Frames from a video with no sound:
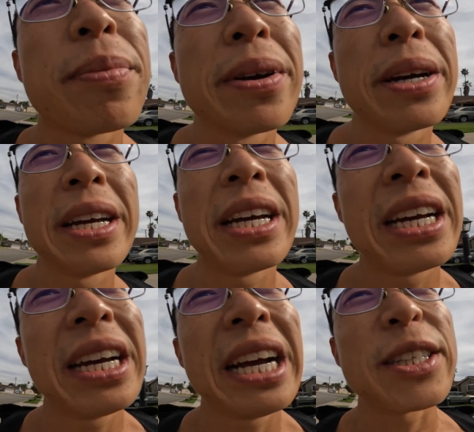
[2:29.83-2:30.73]

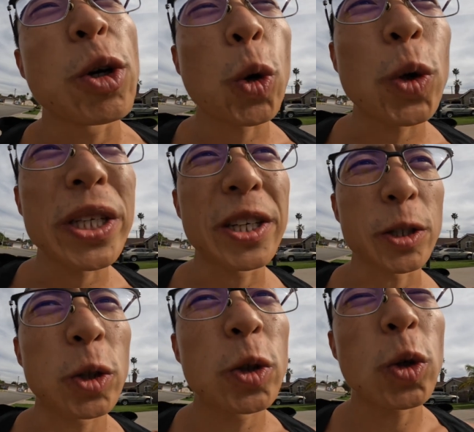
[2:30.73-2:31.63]
and you're holding
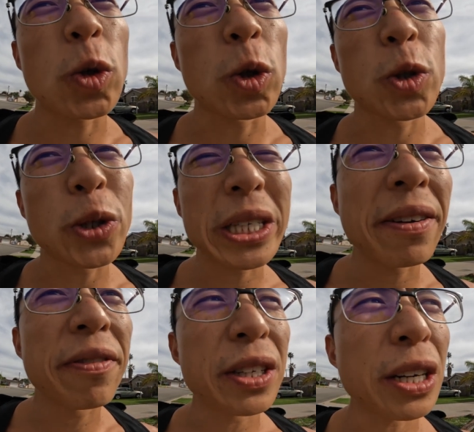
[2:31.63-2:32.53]
on your shoulders, so you
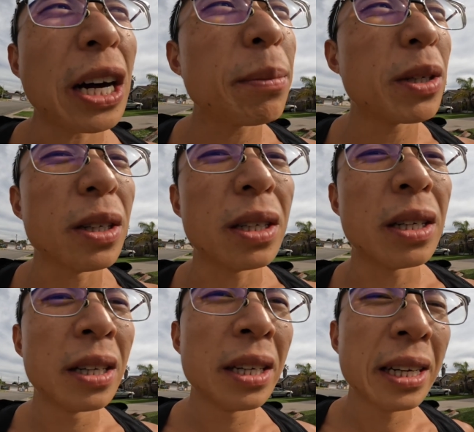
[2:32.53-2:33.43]
get a phenomenal,